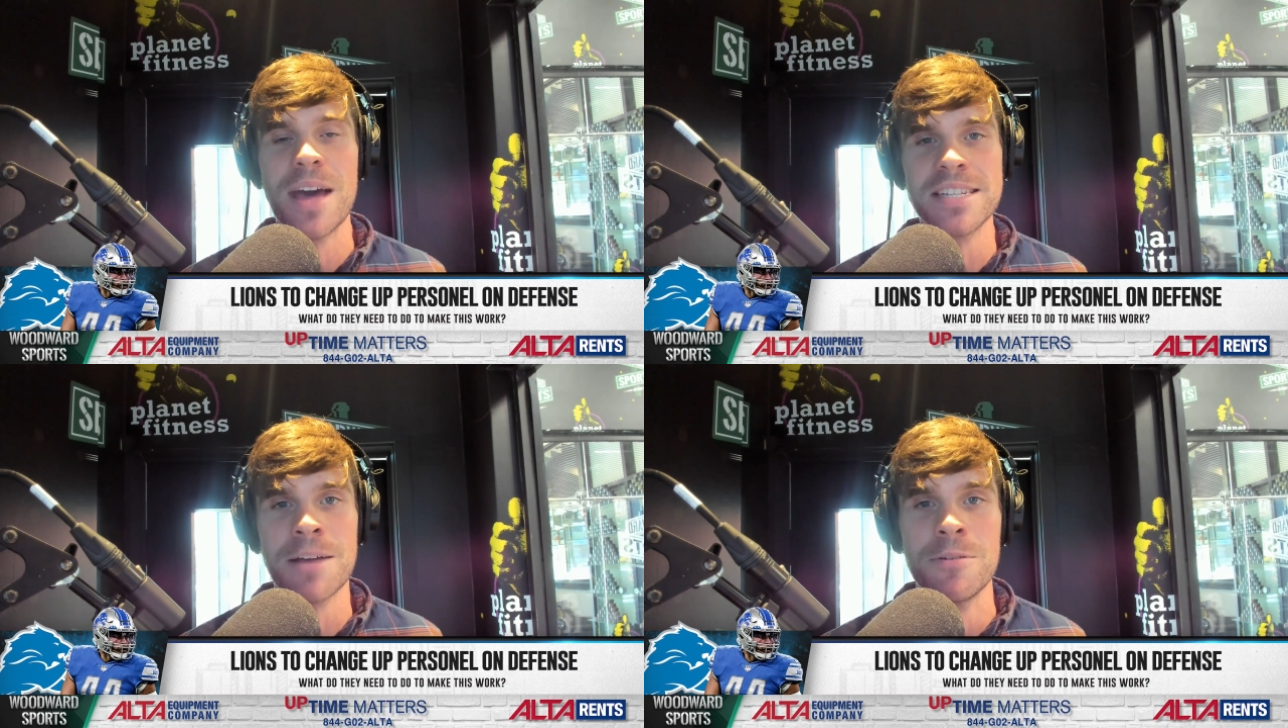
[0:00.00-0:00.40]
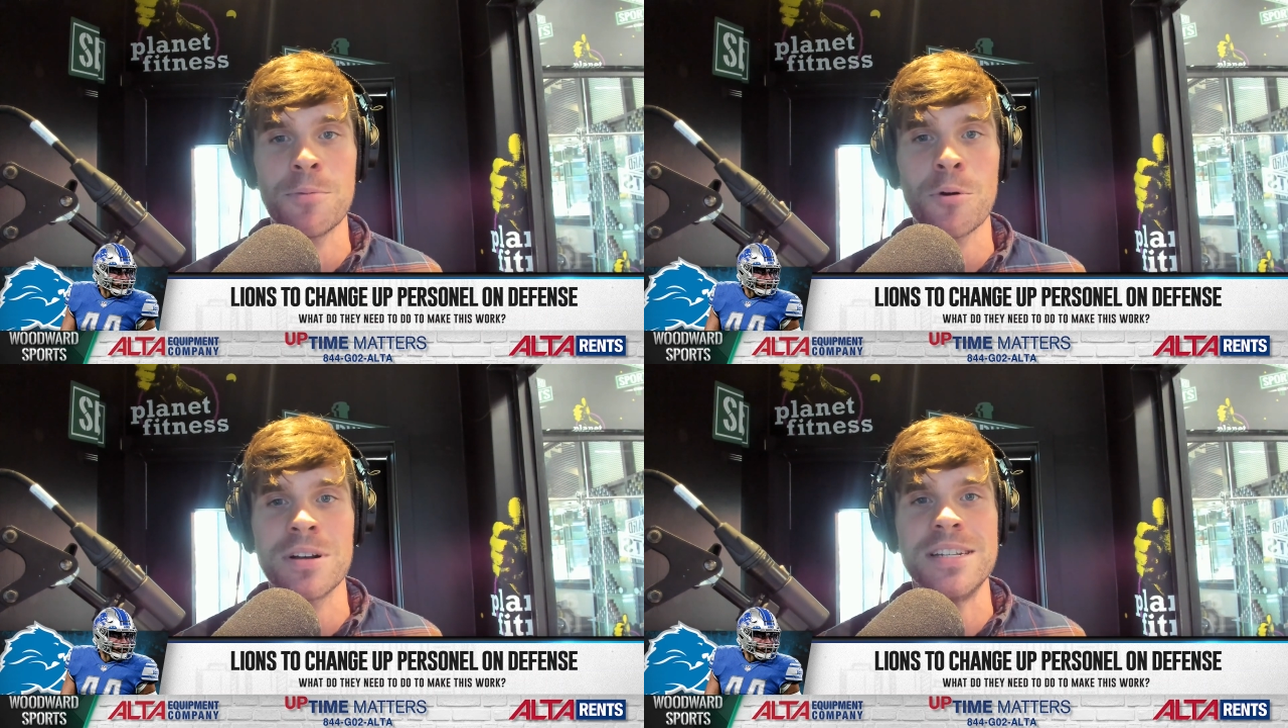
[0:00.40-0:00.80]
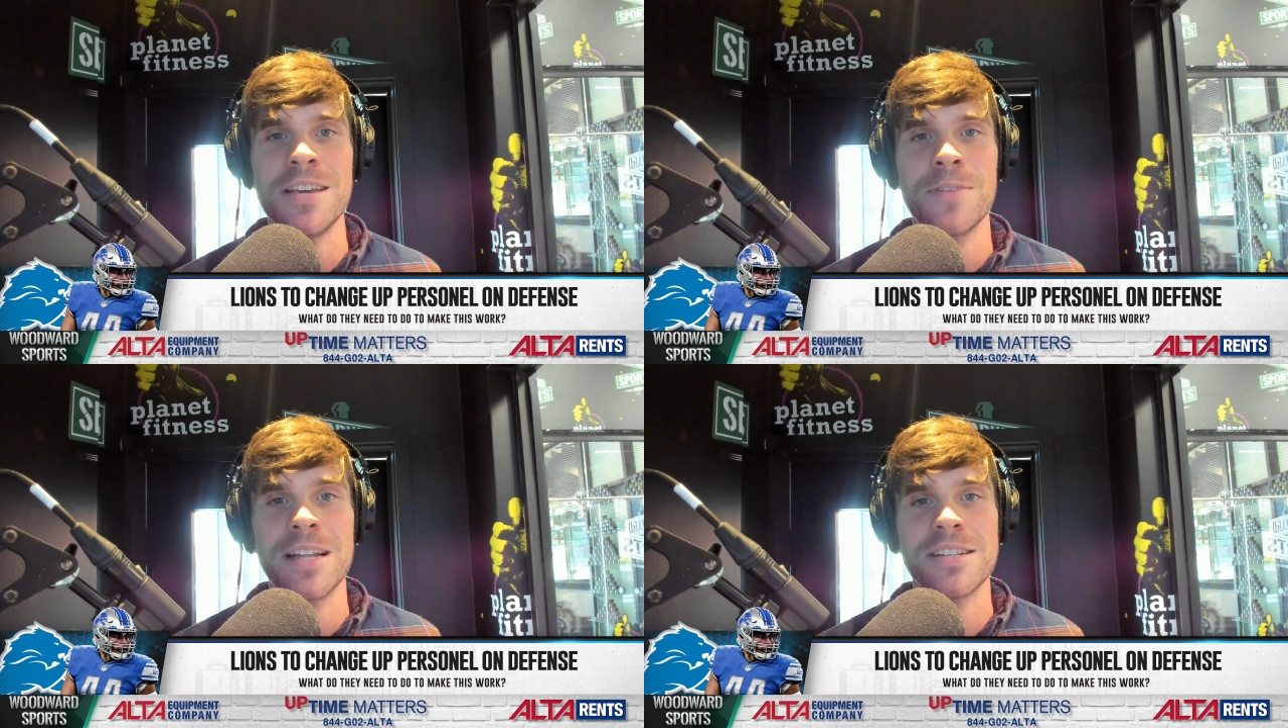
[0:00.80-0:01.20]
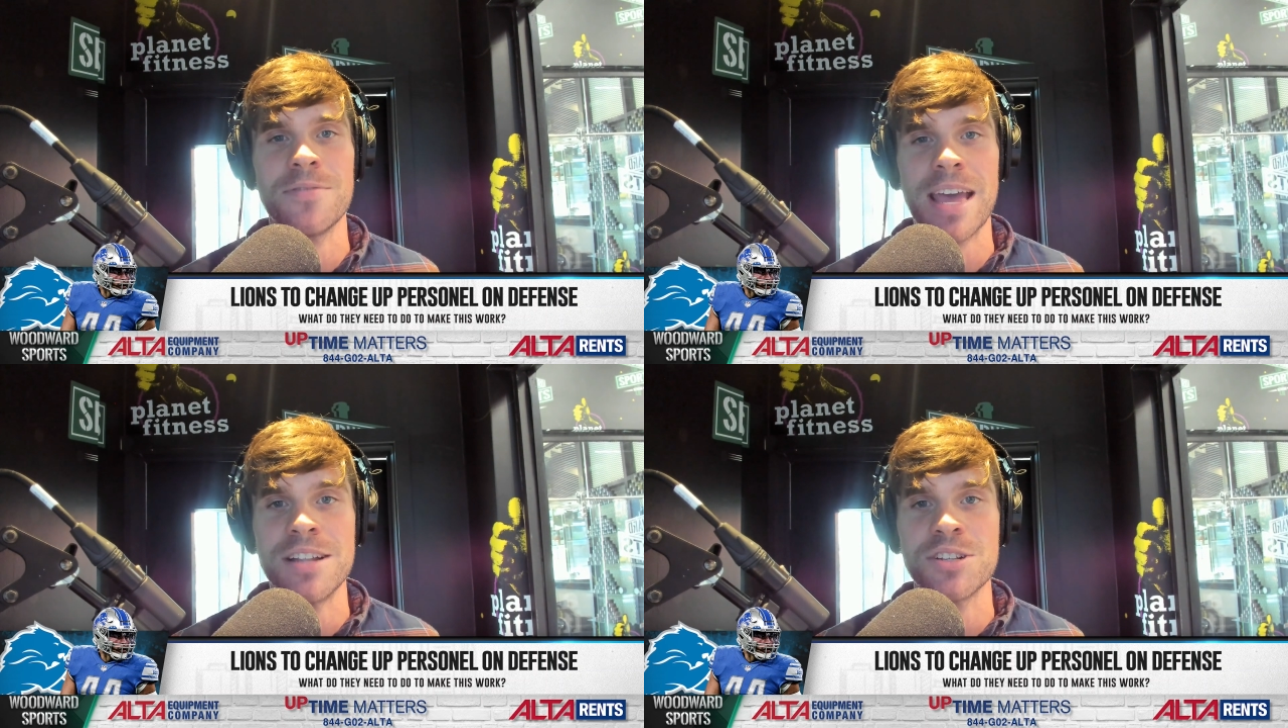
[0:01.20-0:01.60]
That's how important
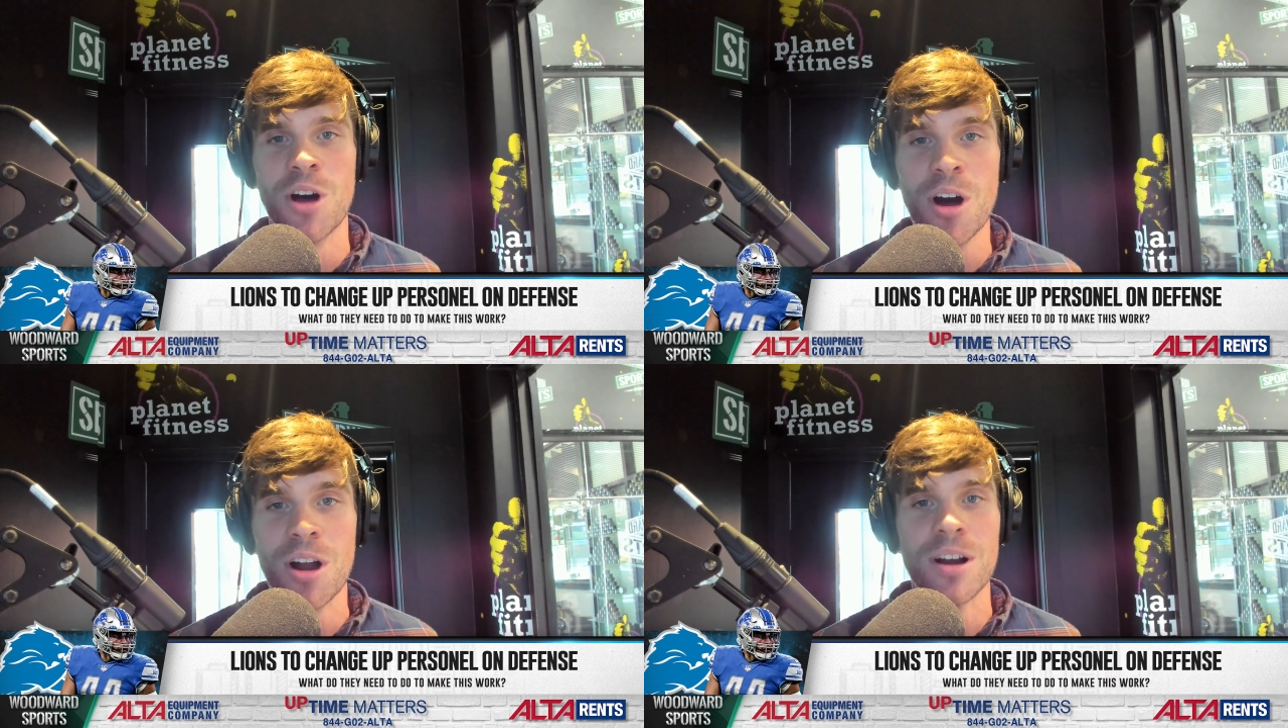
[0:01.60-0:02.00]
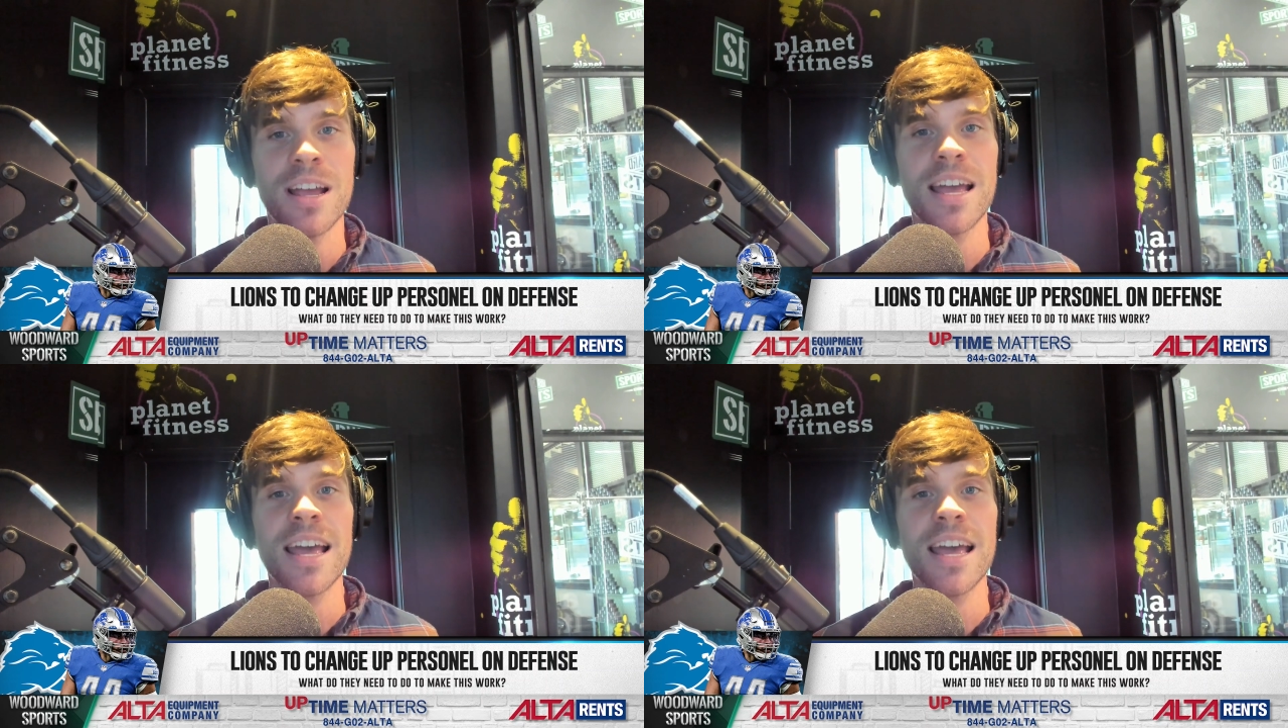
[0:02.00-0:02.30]
defensive ends are.